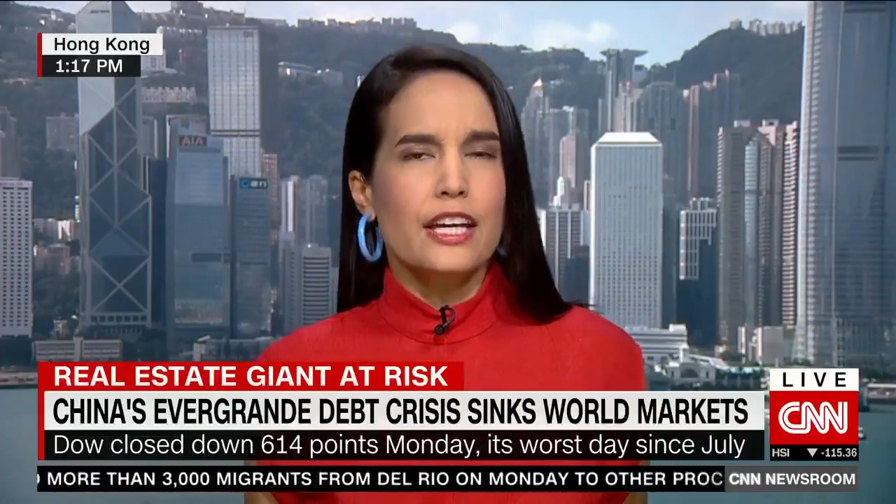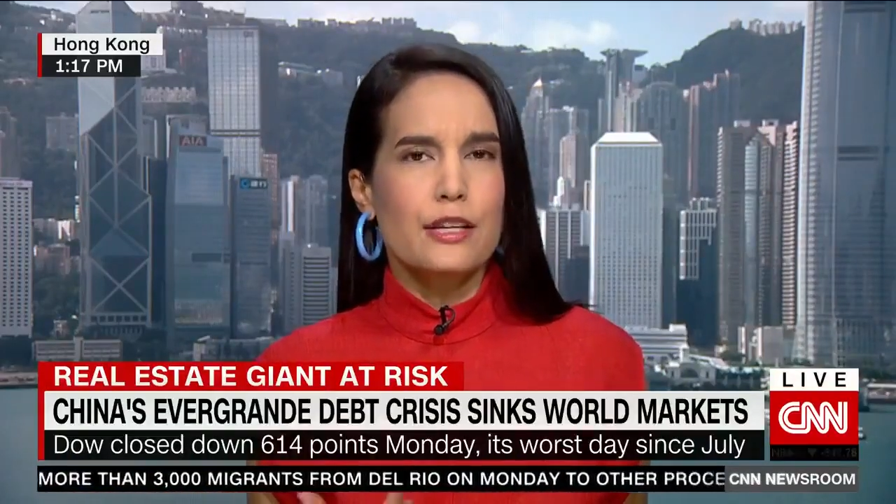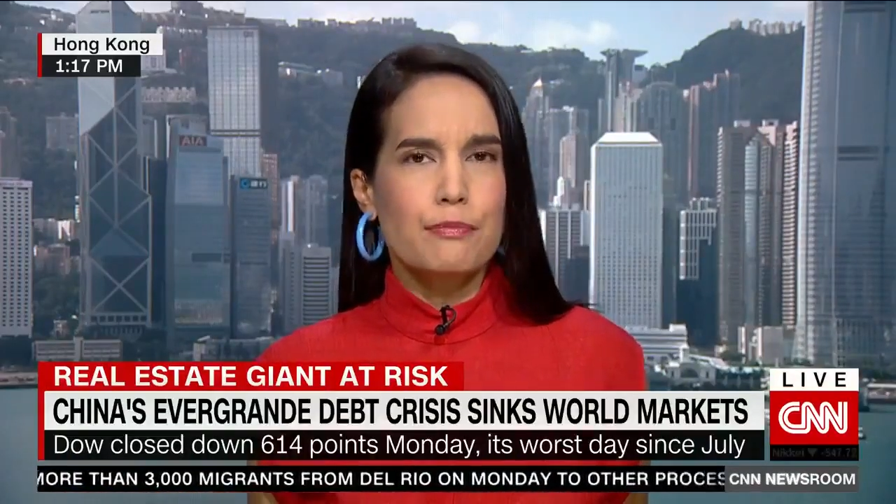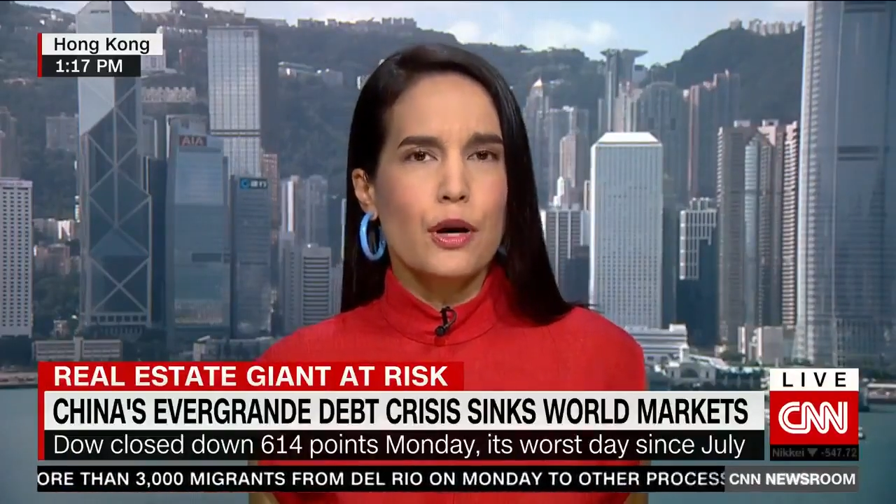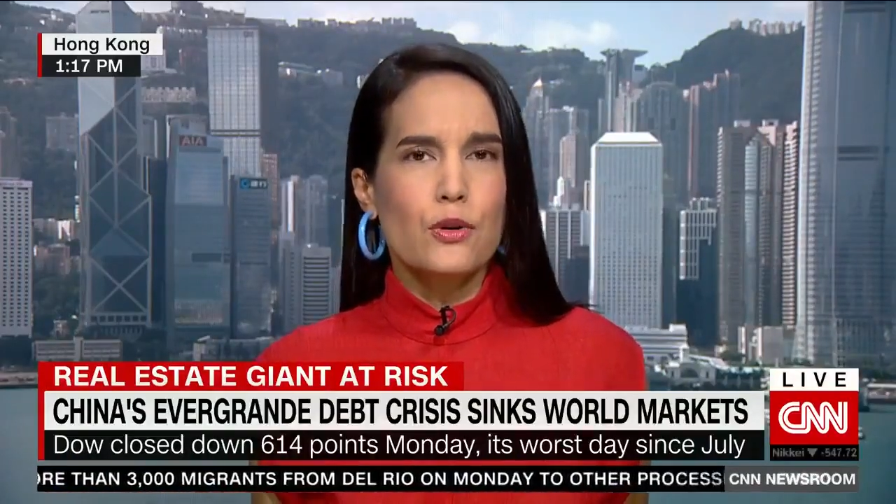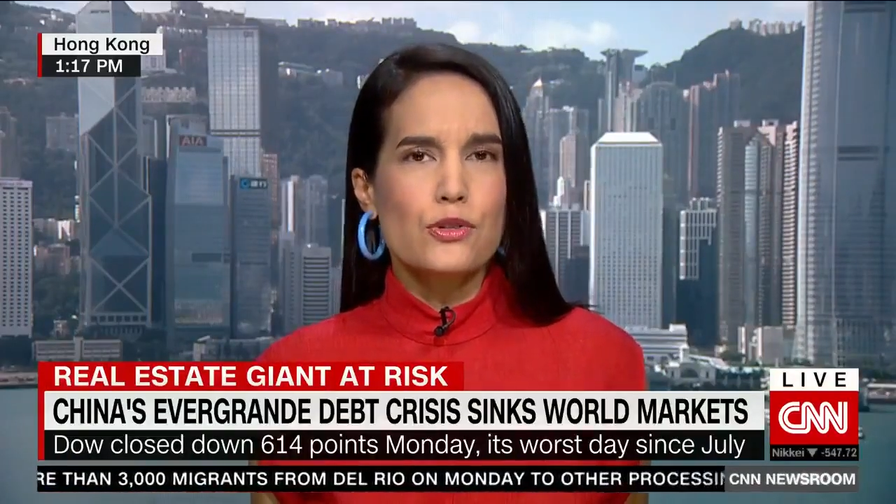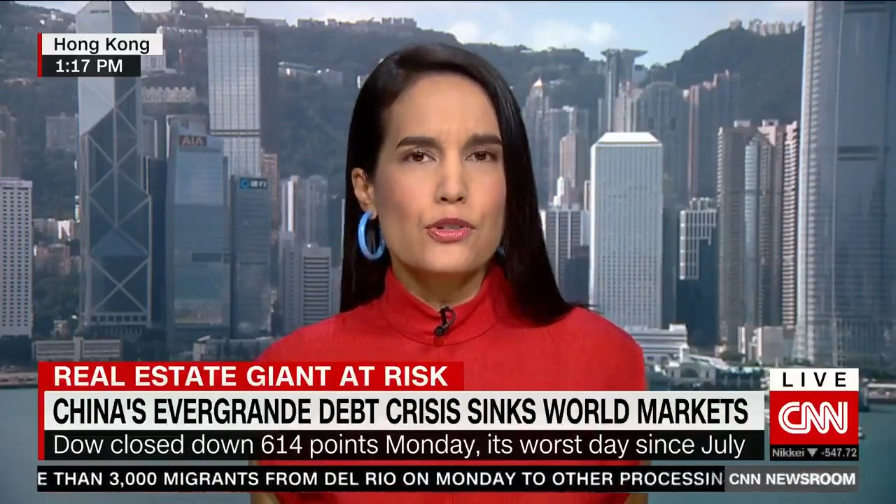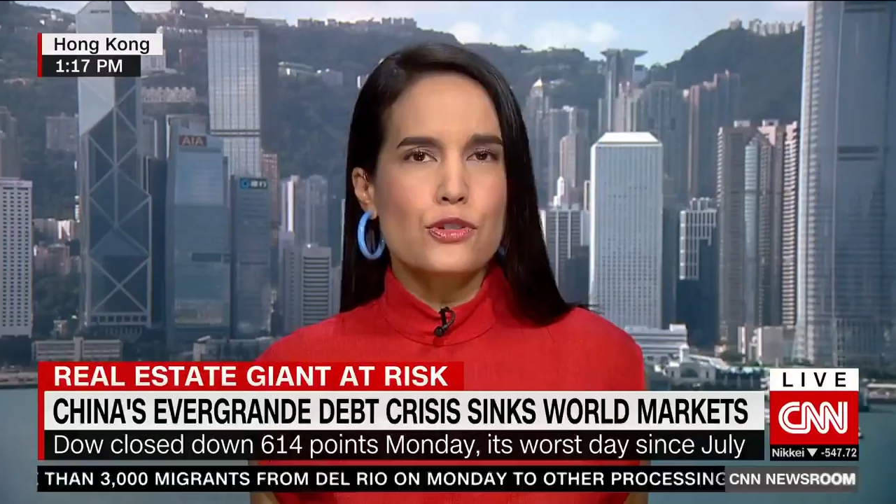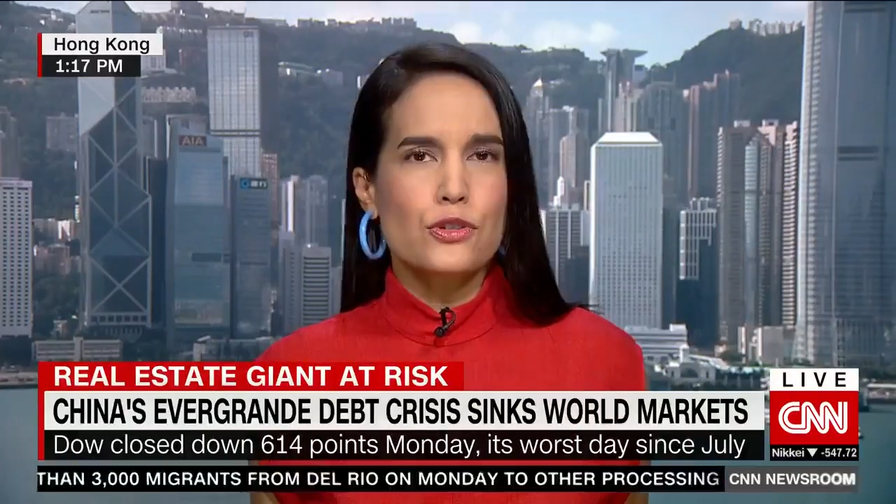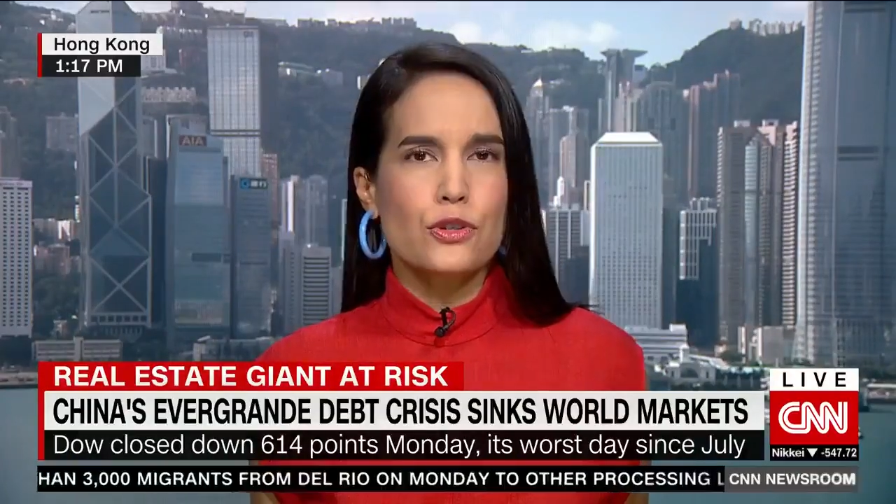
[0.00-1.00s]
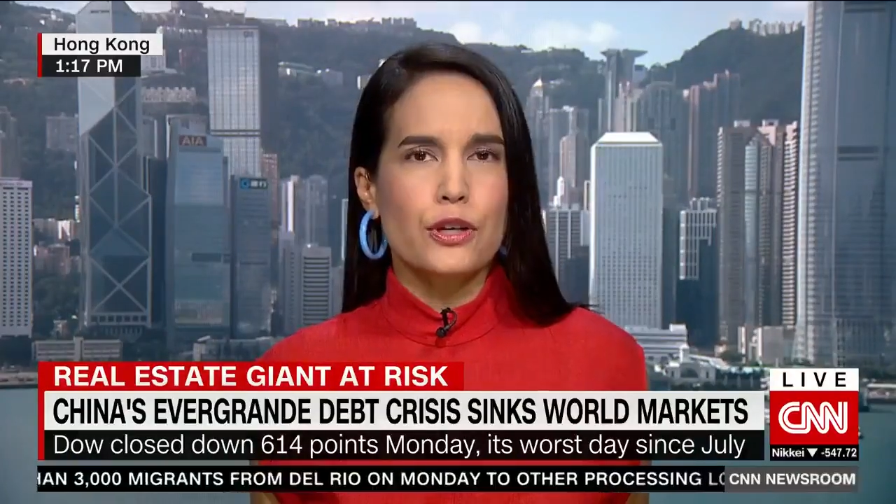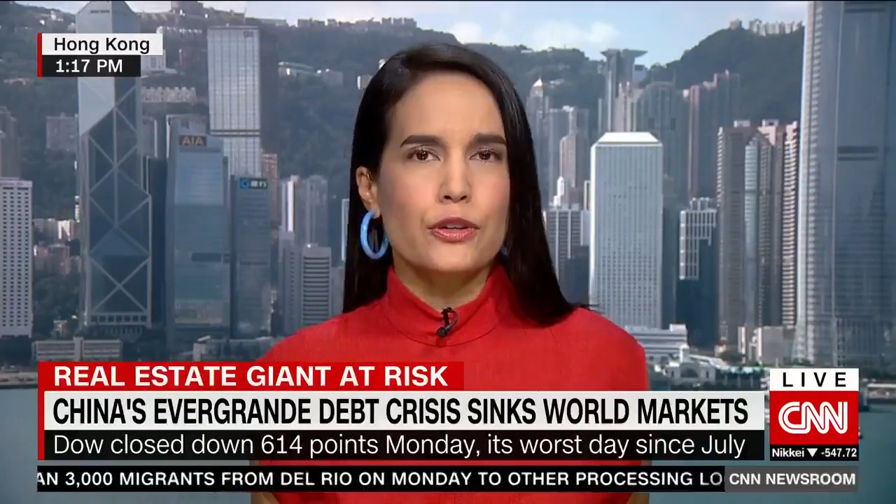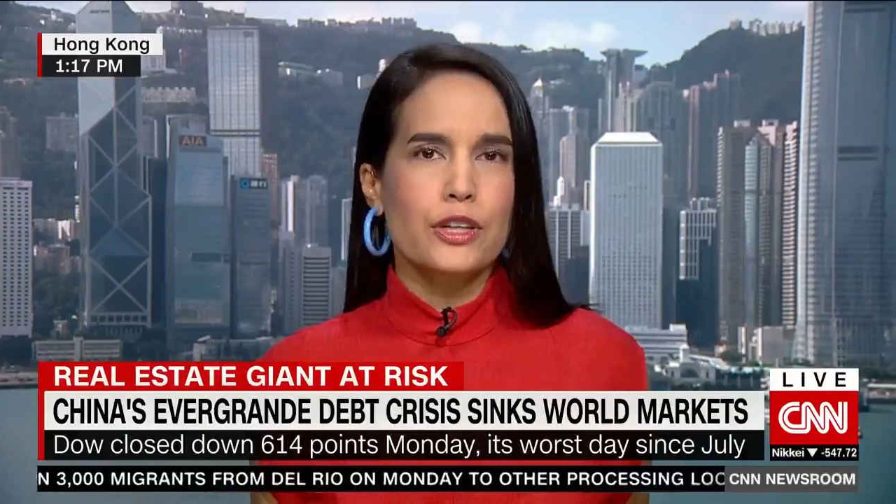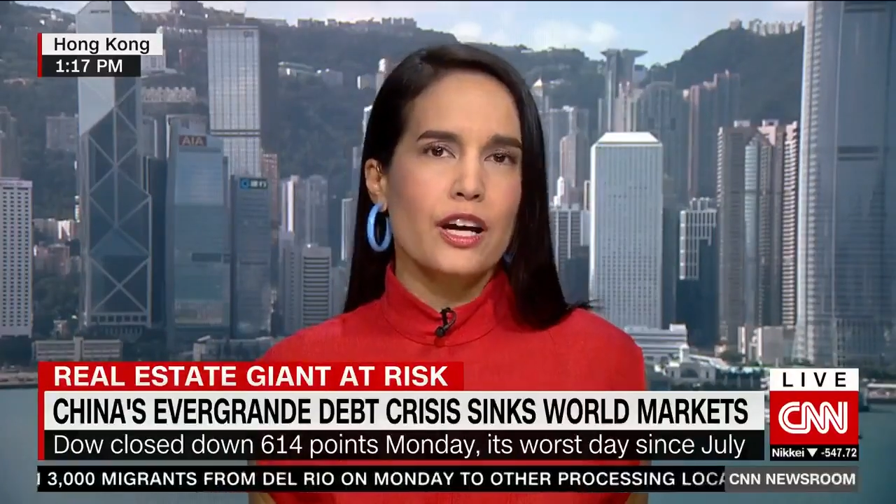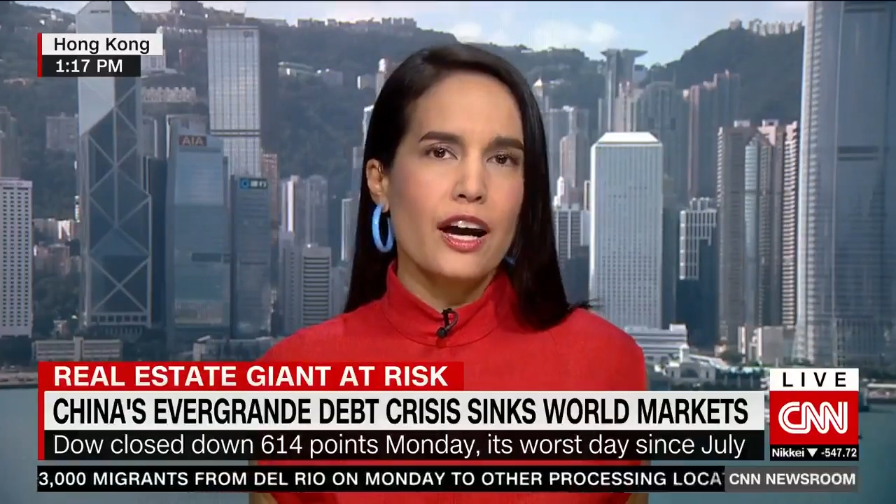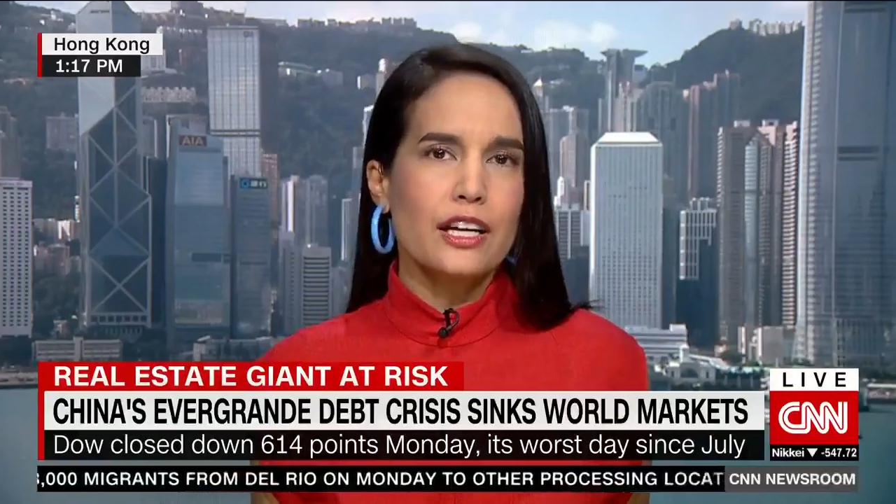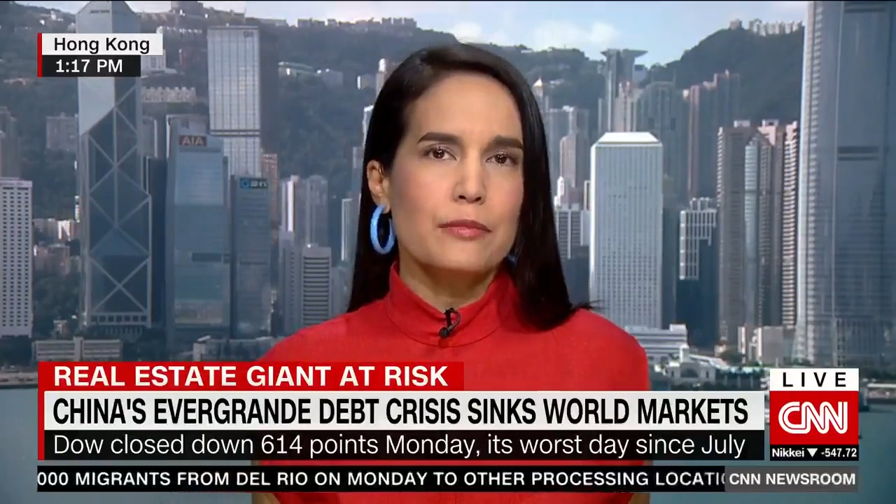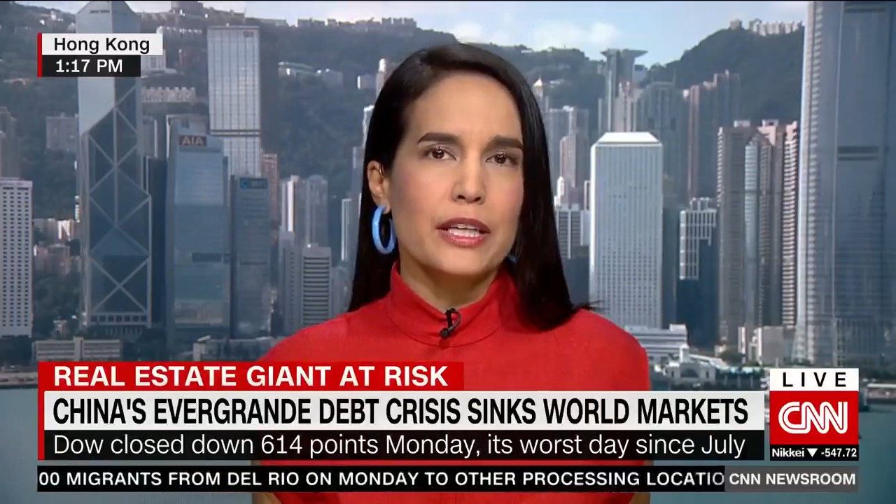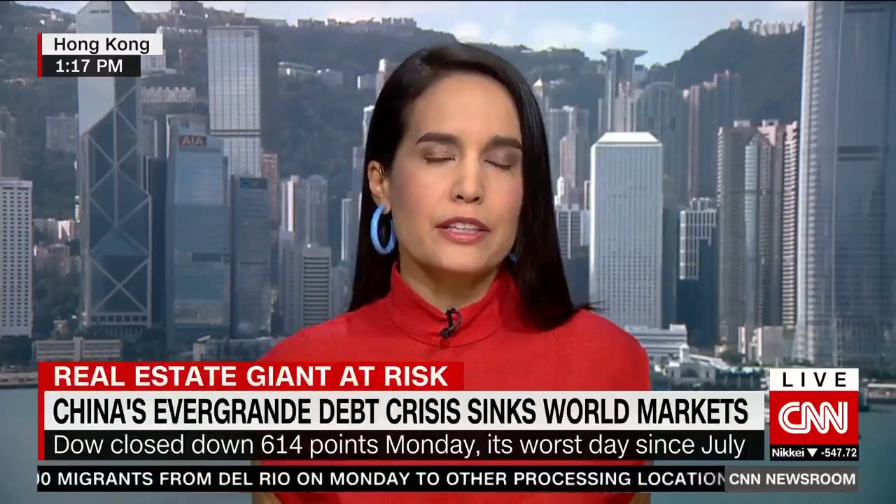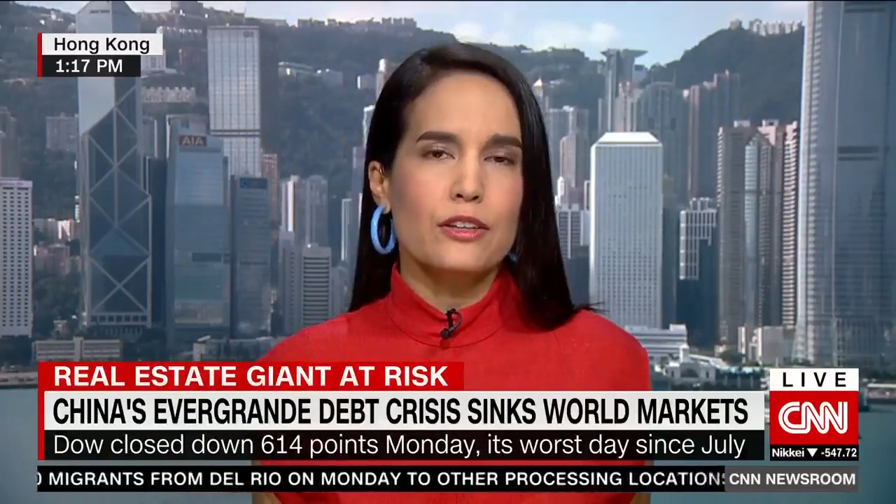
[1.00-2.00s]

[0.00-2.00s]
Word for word: it poses to the greater economy.